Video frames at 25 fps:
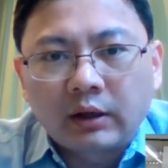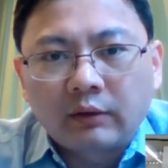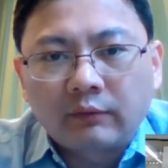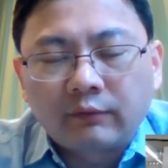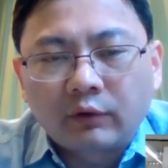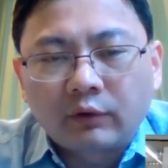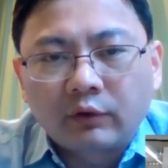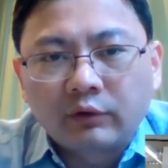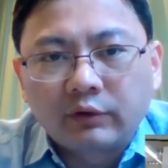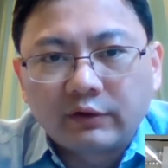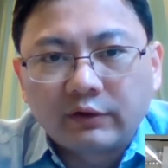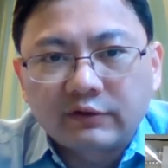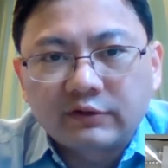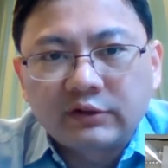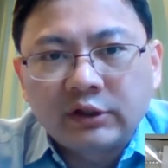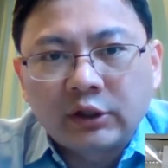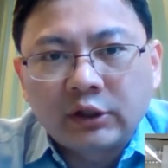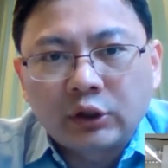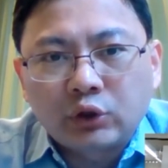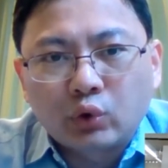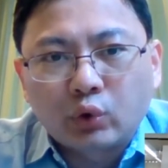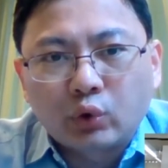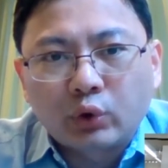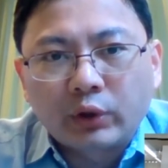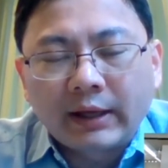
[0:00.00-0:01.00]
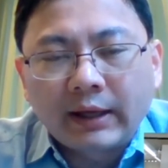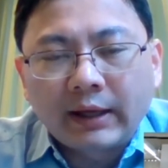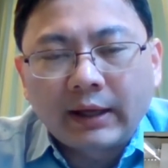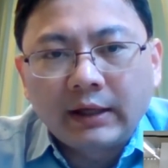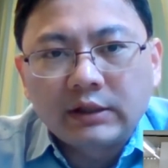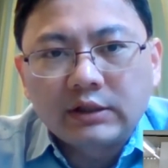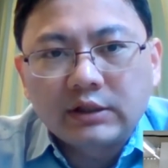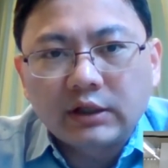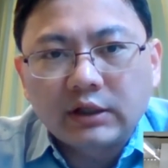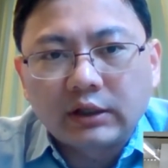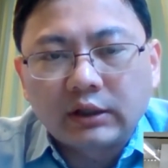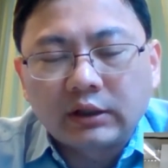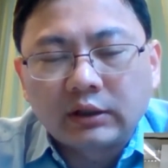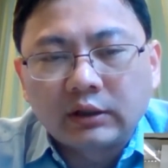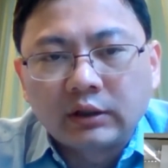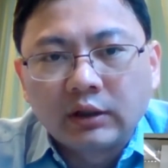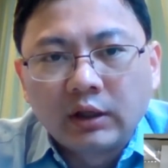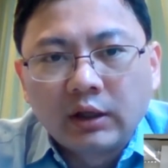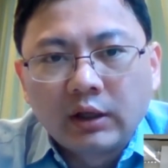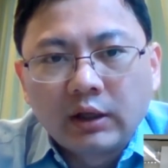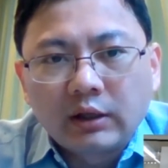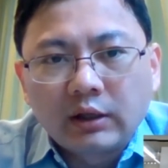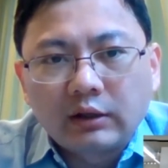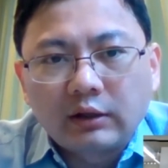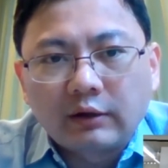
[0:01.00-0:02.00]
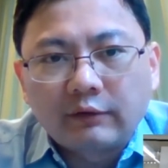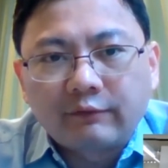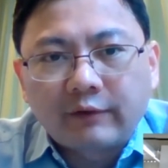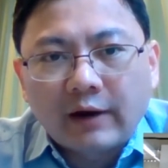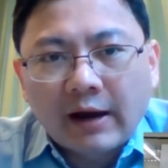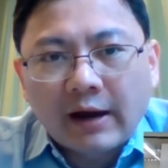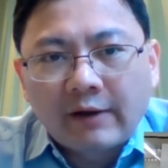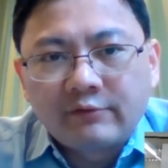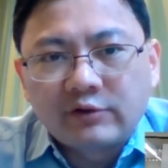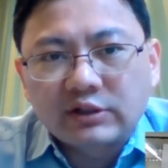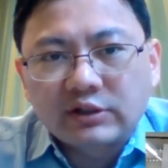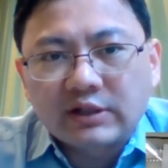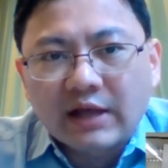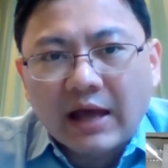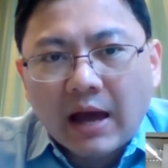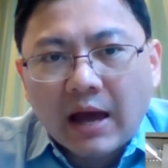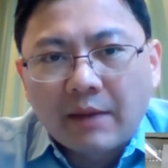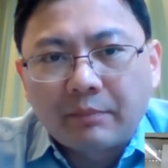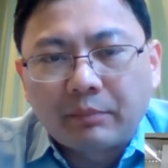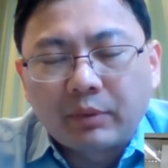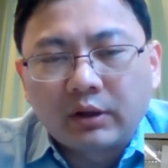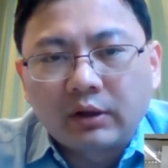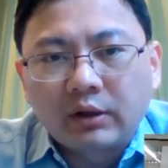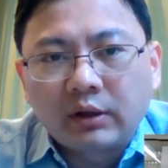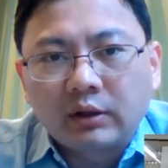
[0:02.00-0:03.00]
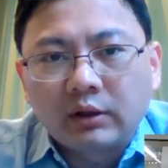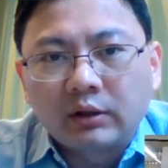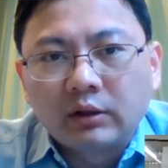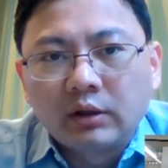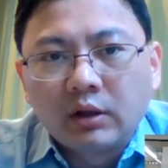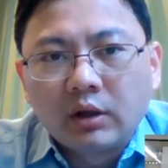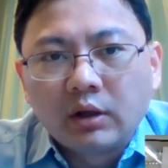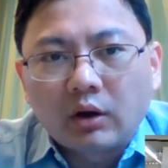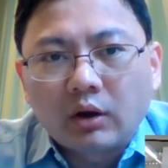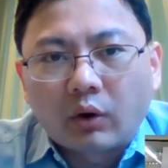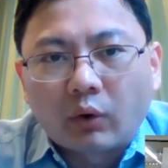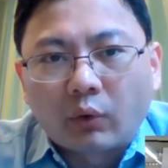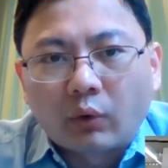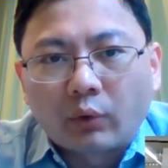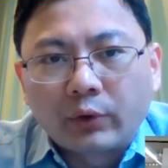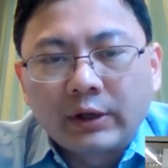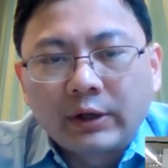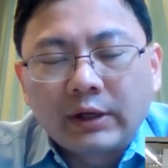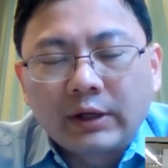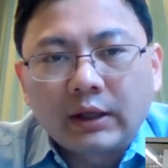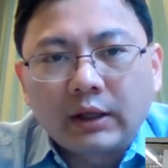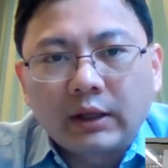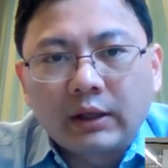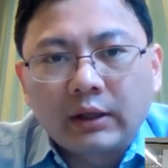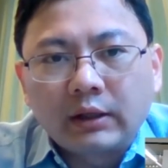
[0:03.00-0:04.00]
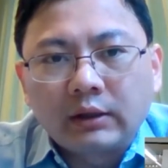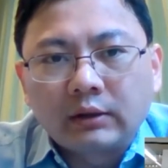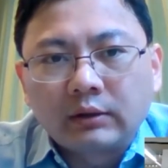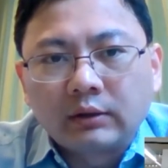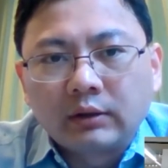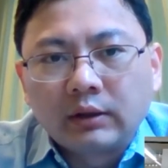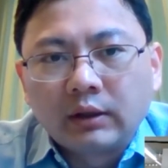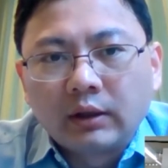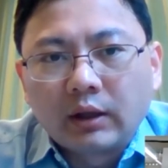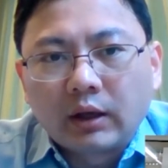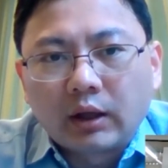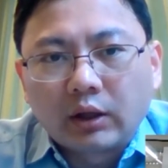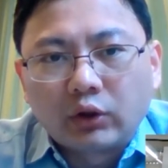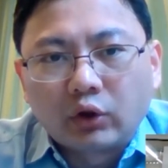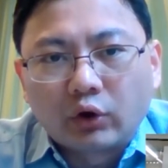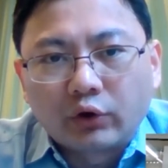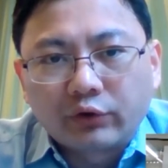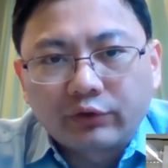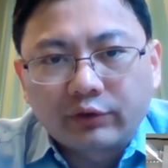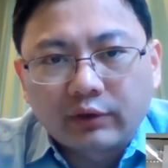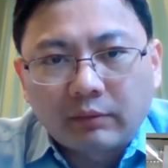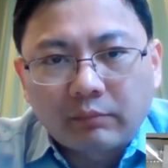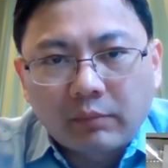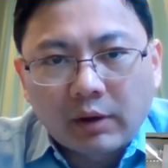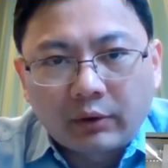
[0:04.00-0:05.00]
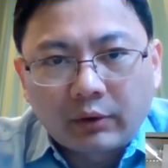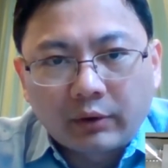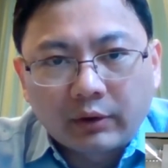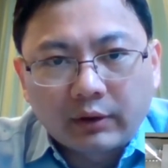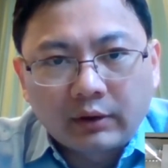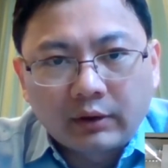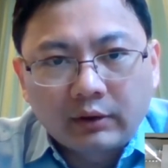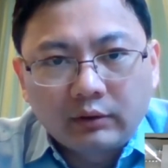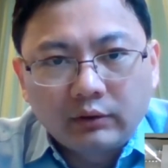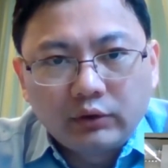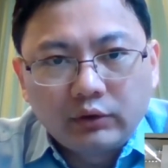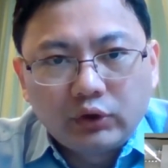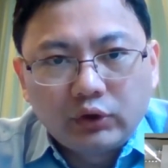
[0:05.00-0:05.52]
for this year, 2018, the 5G is happening already in North America,